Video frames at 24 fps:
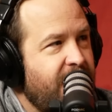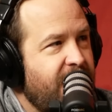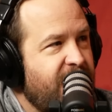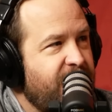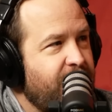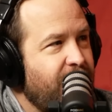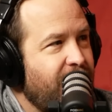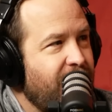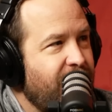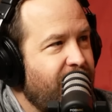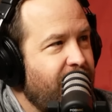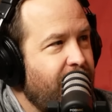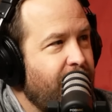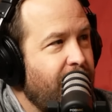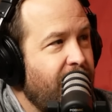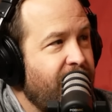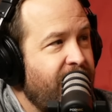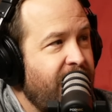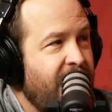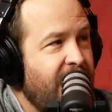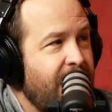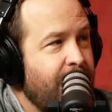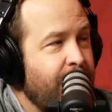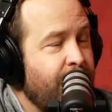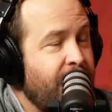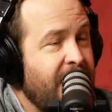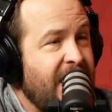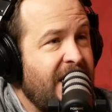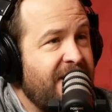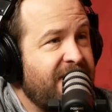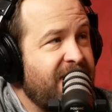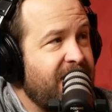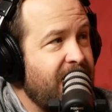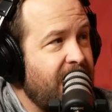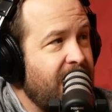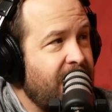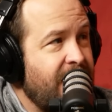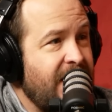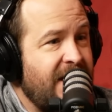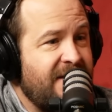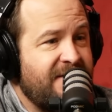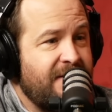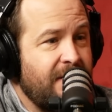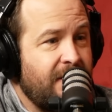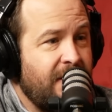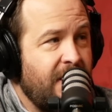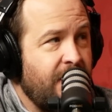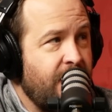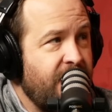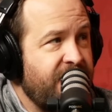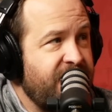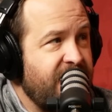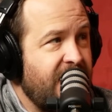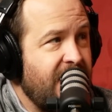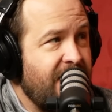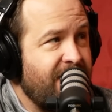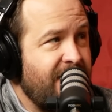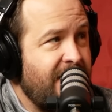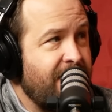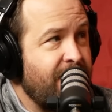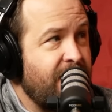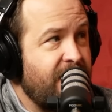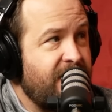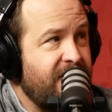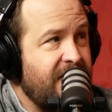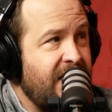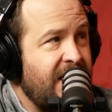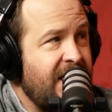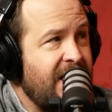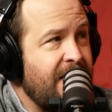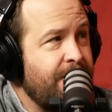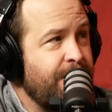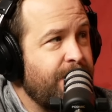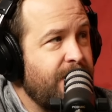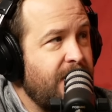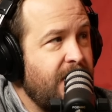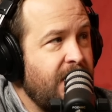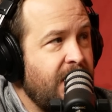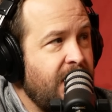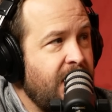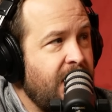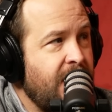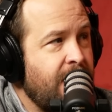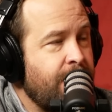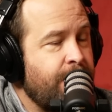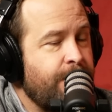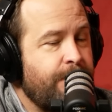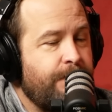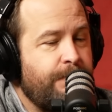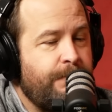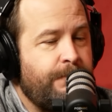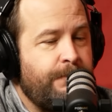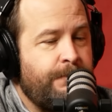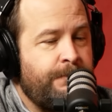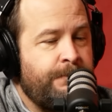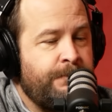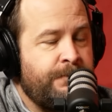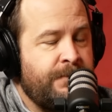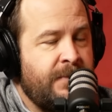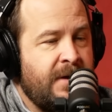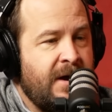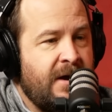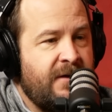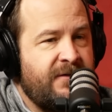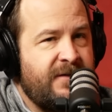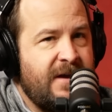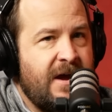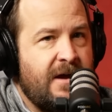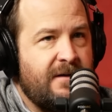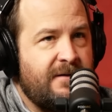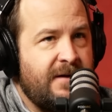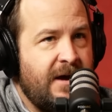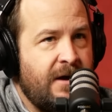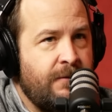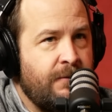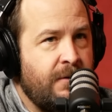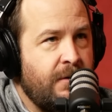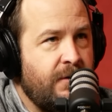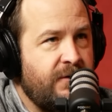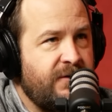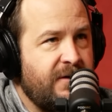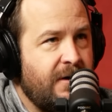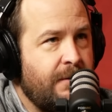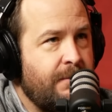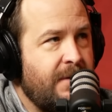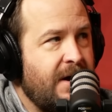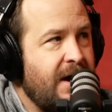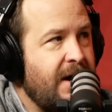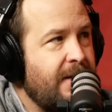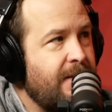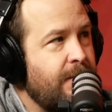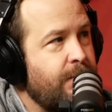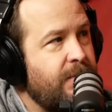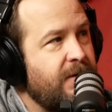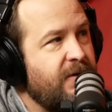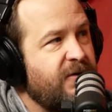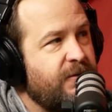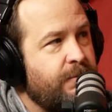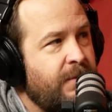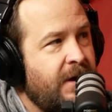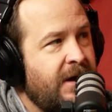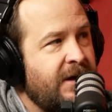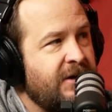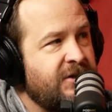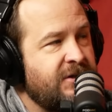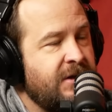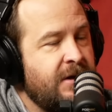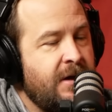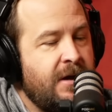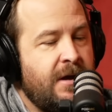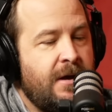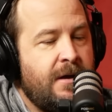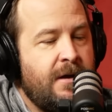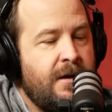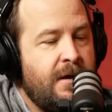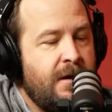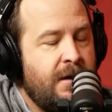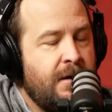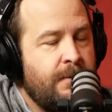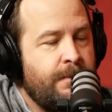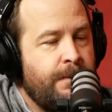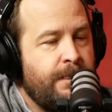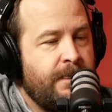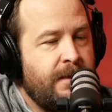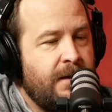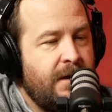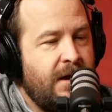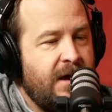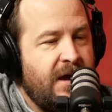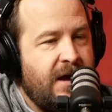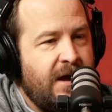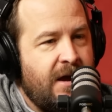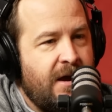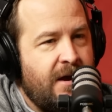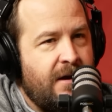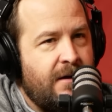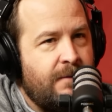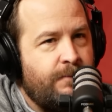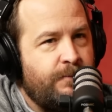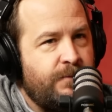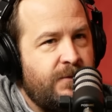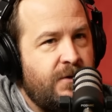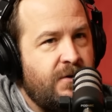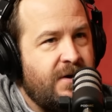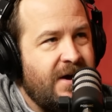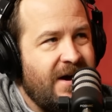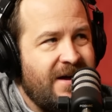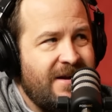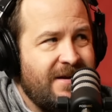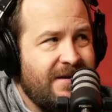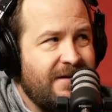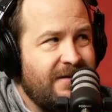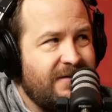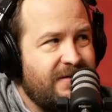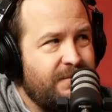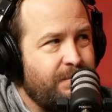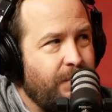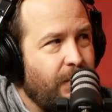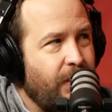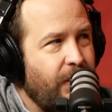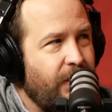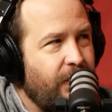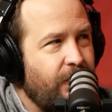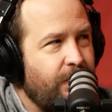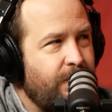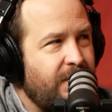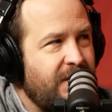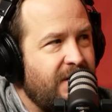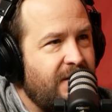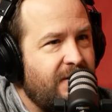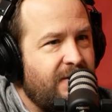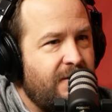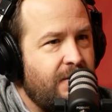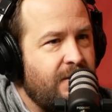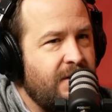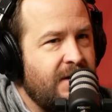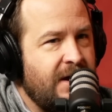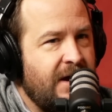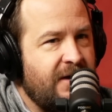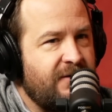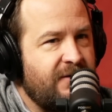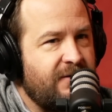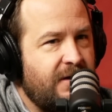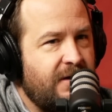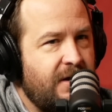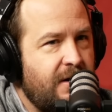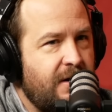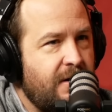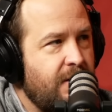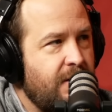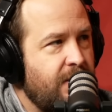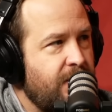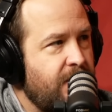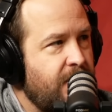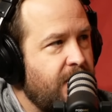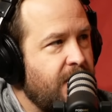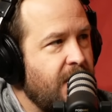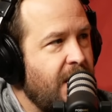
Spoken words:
be a spoiled football fan. But that's the lowest that I've ever sat. And I sat 10 rows up behind the Bills bench. And you kind of get spoiled because you can actually hear the